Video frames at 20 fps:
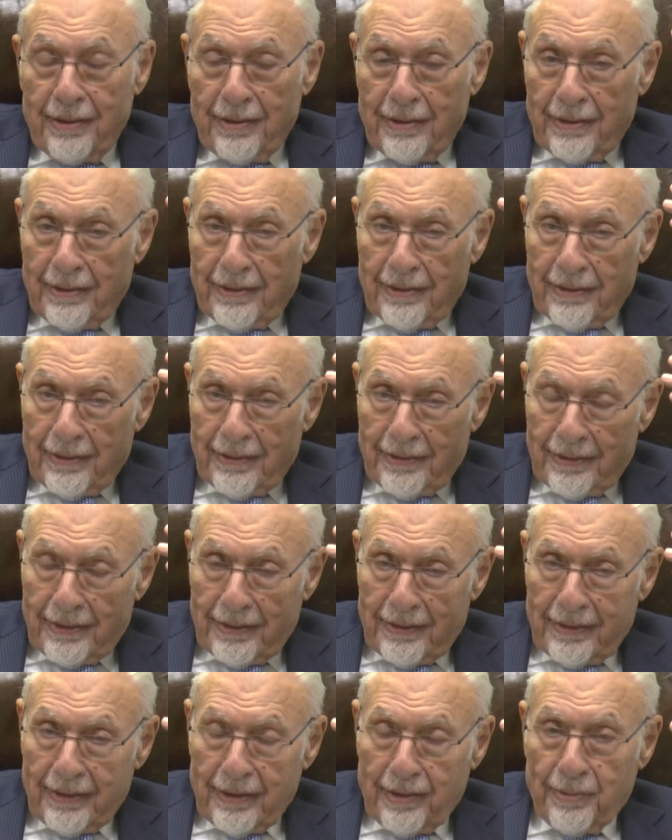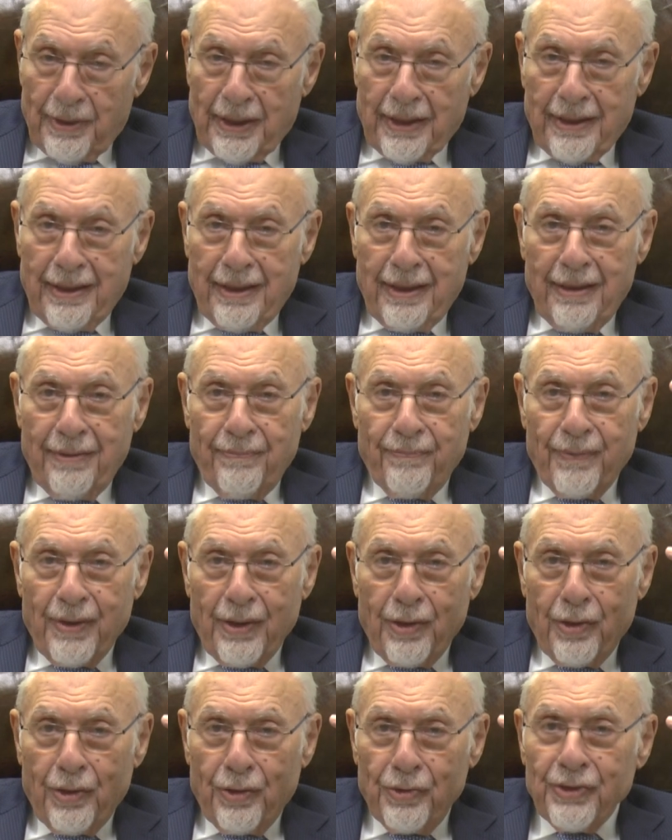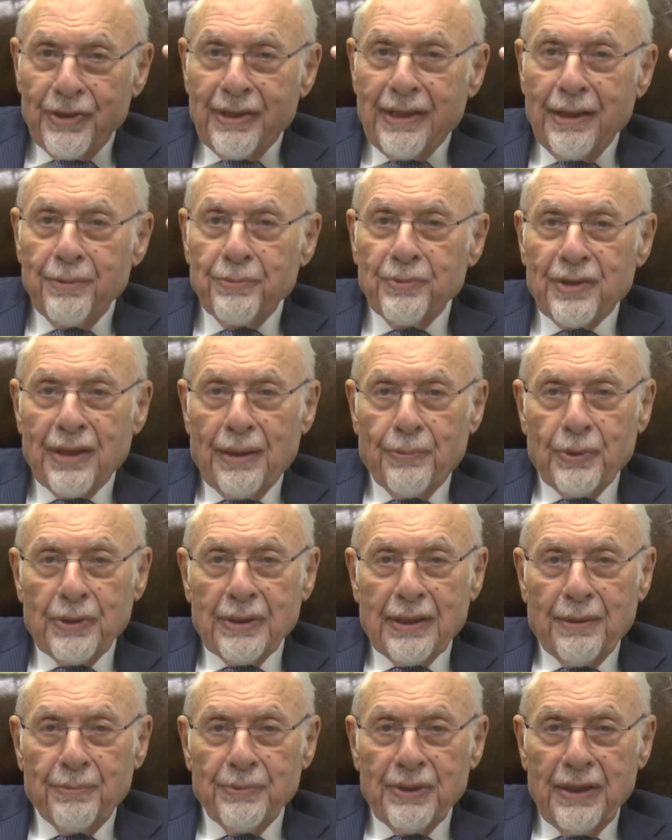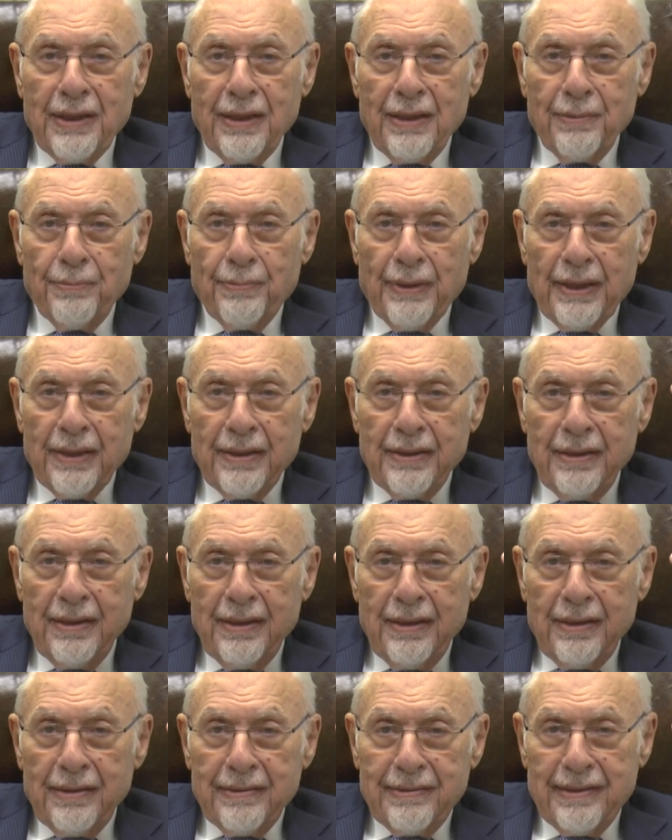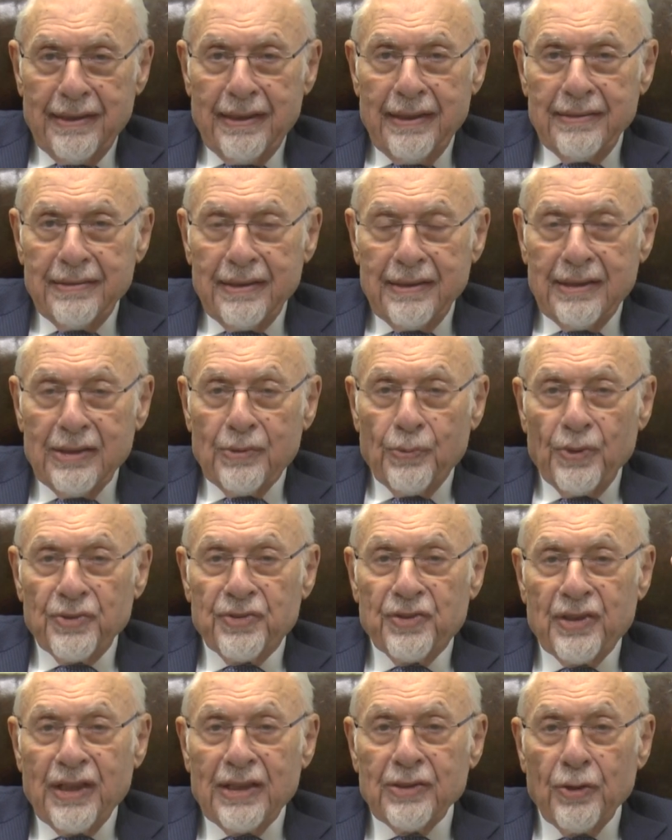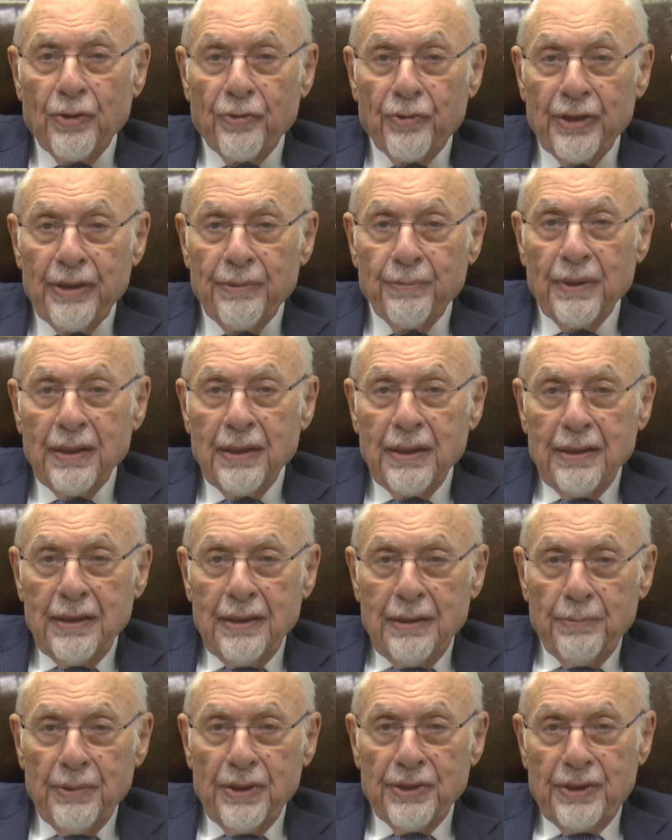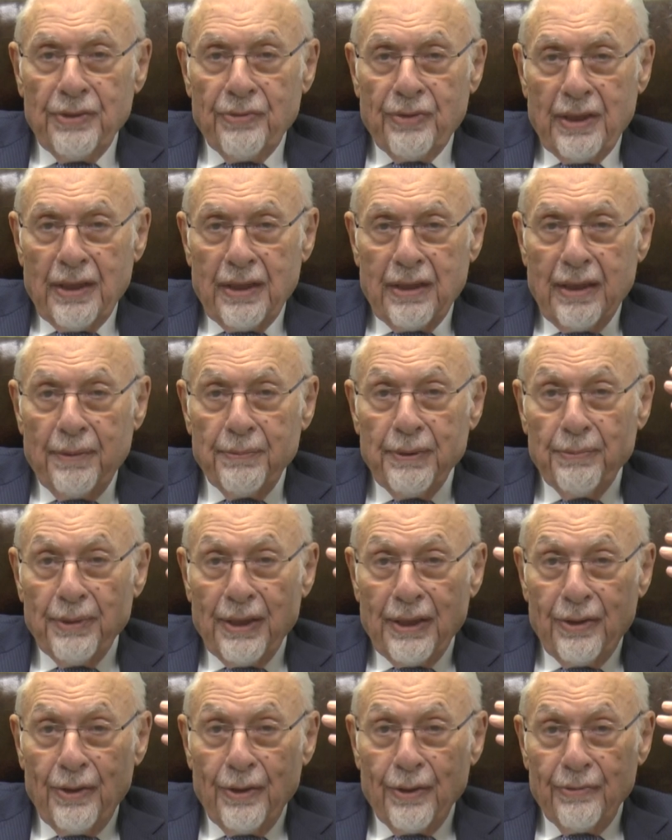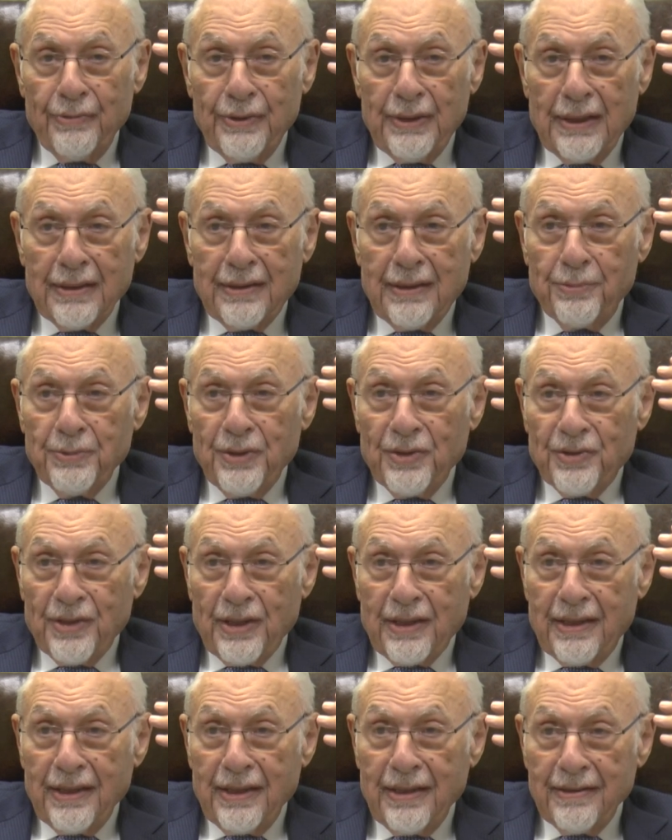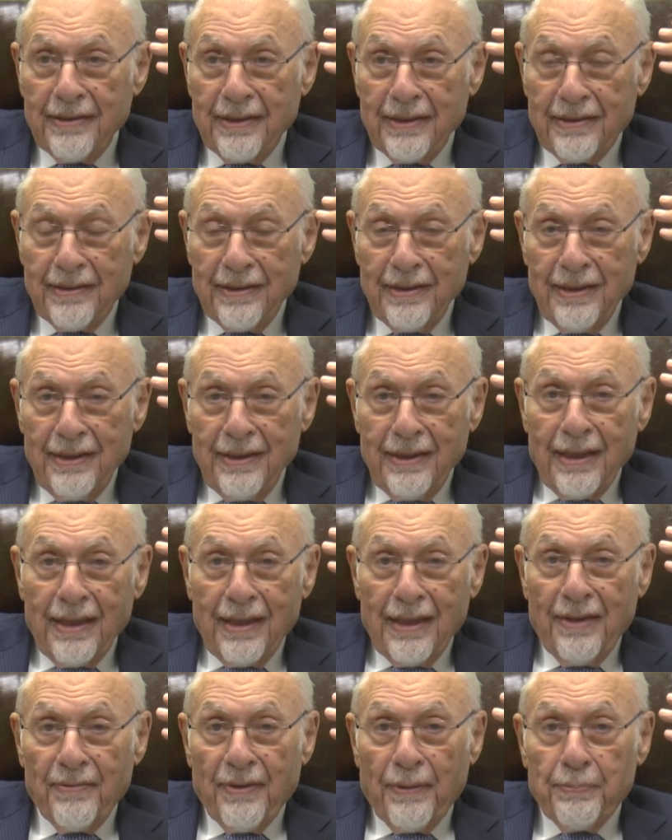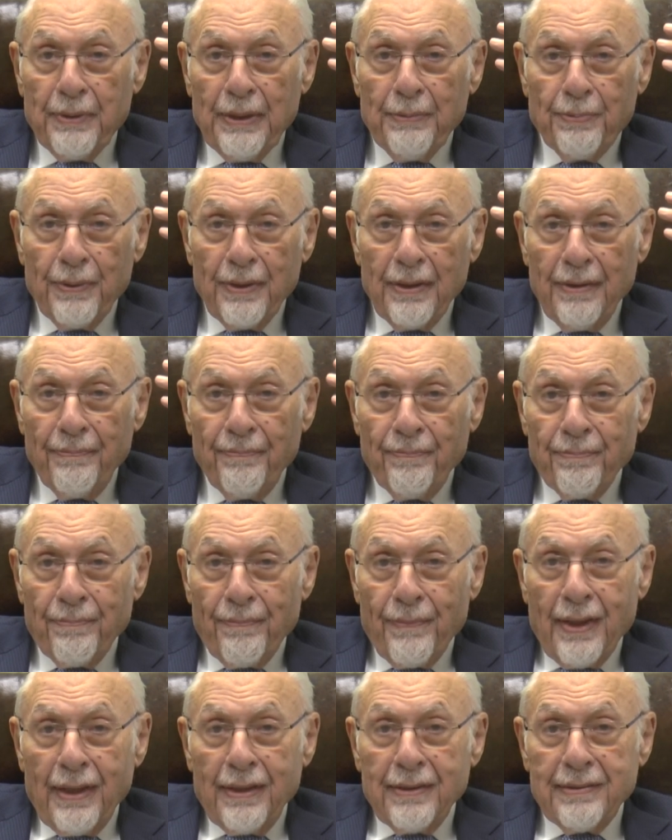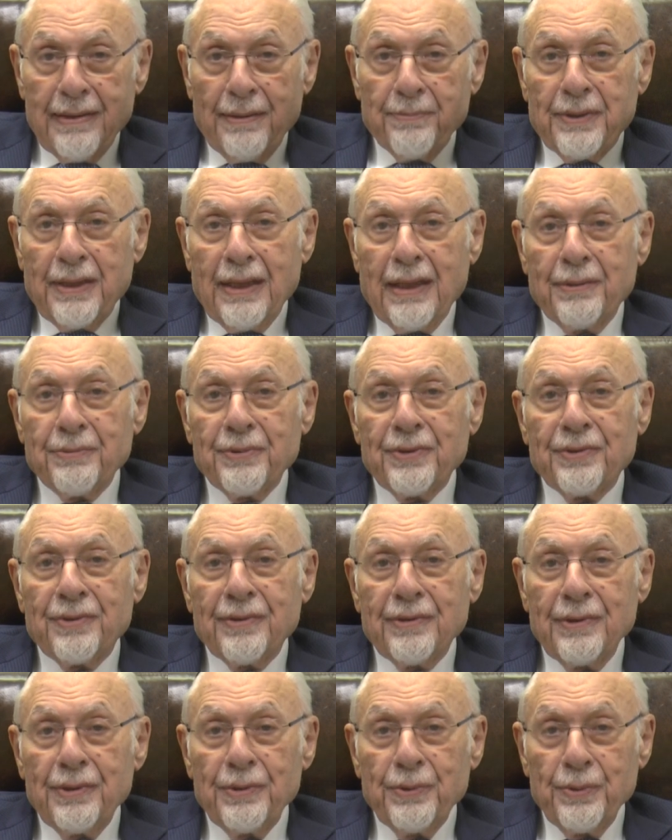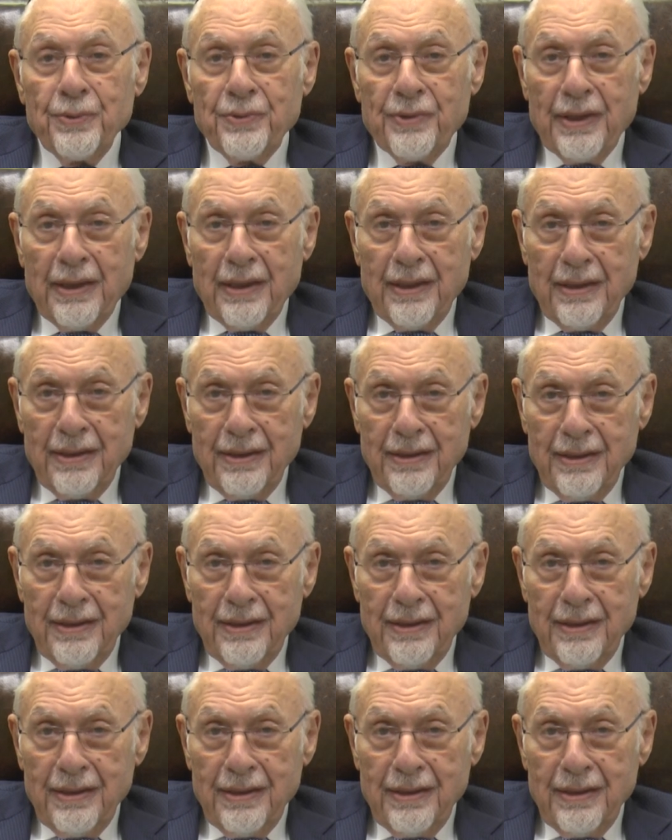uh, the Gemara condemned Rabban Gamliel by saying that it was said of him, that clever people sometimes lose their